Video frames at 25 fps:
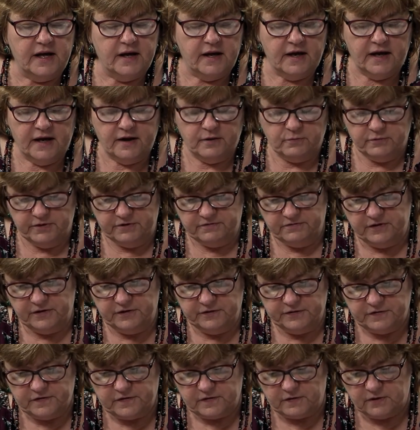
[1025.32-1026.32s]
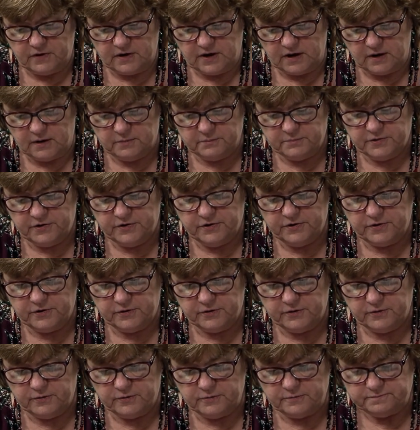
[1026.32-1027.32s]
and we've also come
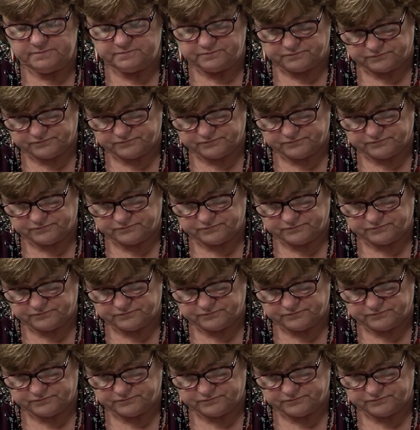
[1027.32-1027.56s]
to,